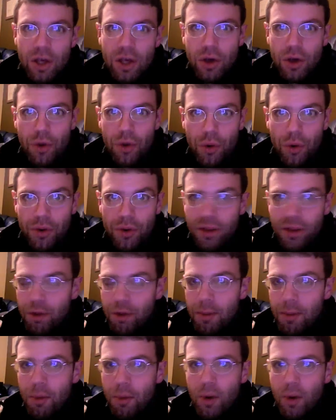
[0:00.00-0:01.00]
Googled a
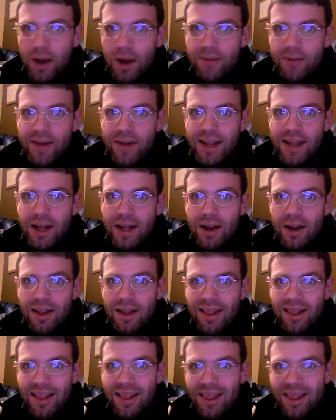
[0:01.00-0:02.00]
little bit more I could find out
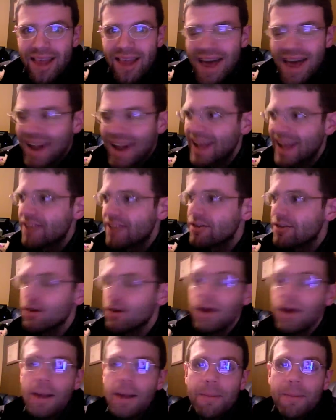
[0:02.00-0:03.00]
that answer.
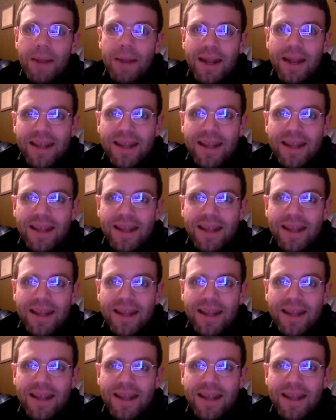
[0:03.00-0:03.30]
But I